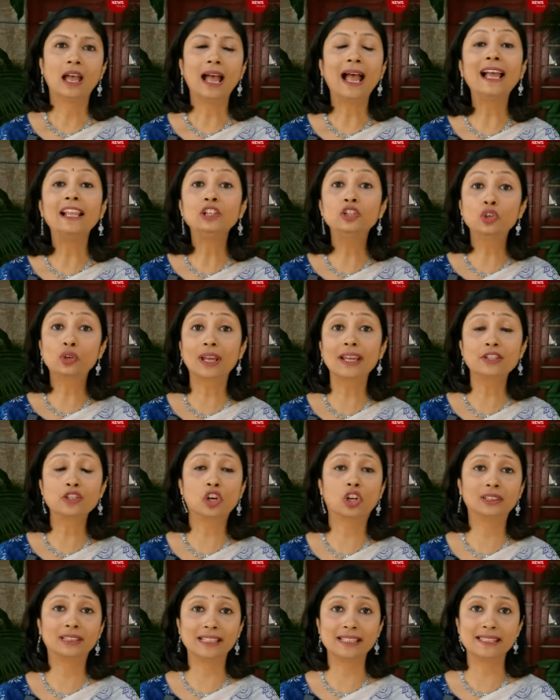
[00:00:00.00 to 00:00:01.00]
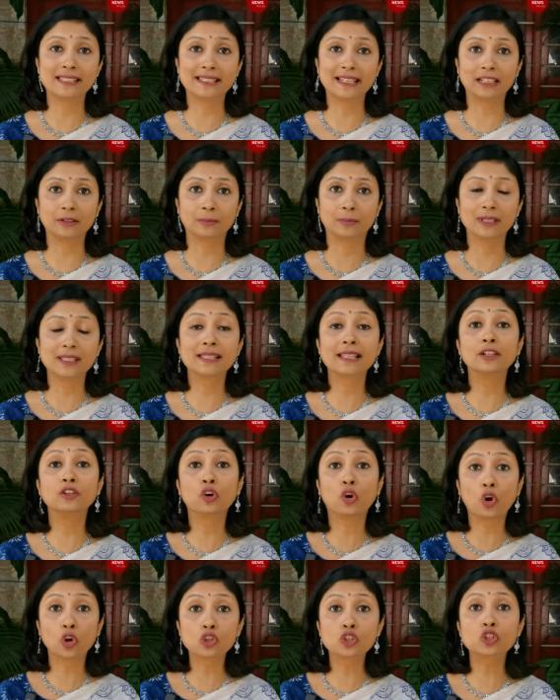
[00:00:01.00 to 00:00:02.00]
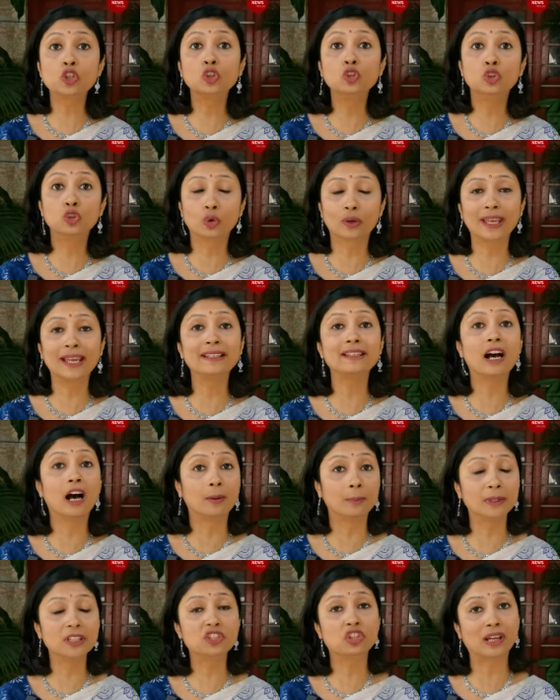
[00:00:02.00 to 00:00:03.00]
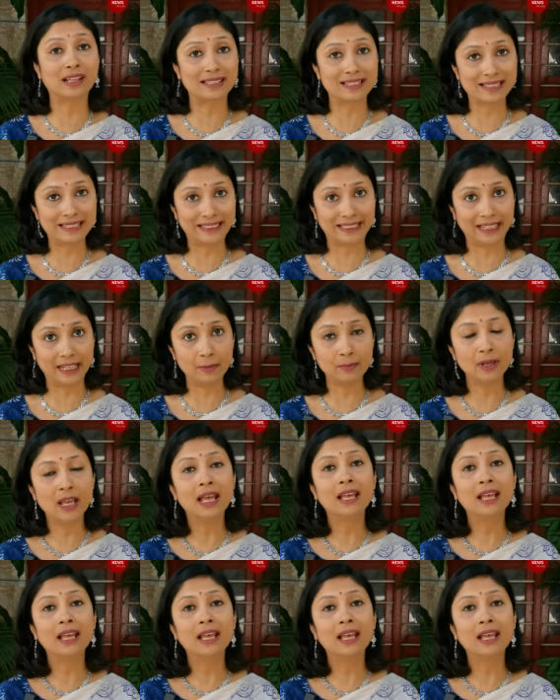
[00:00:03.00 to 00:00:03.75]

I look at all these statements and also look at Amit Shah's claim